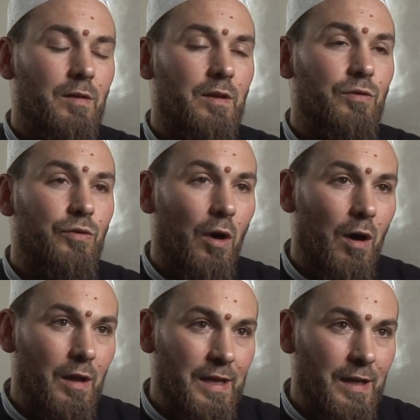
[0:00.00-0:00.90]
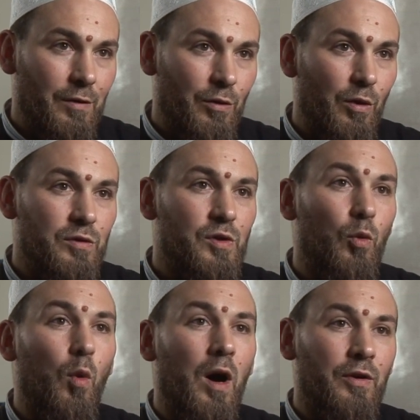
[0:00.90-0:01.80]
the dalin, or those who
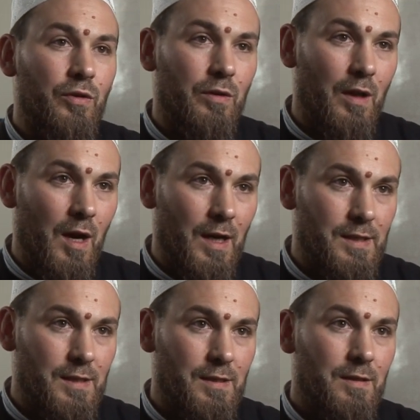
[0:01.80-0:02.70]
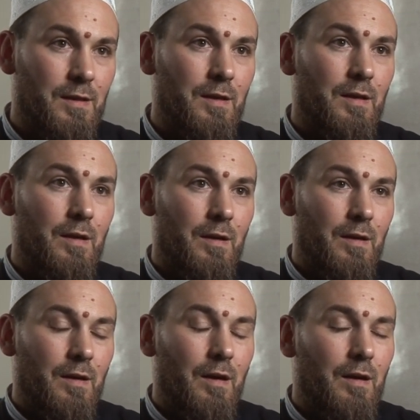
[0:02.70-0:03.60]
wander lost,
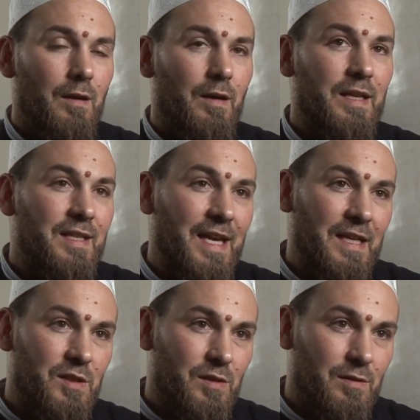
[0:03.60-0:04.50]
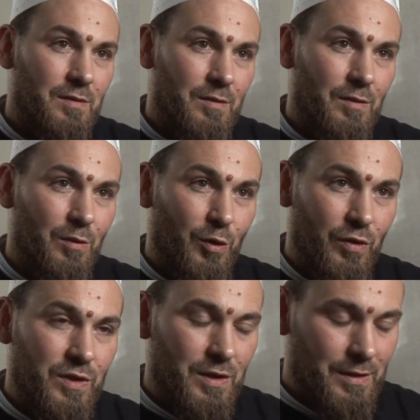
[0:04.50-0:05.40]
indicates the
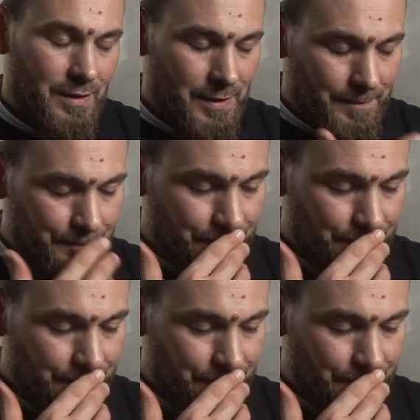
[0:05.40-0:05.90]
Christians.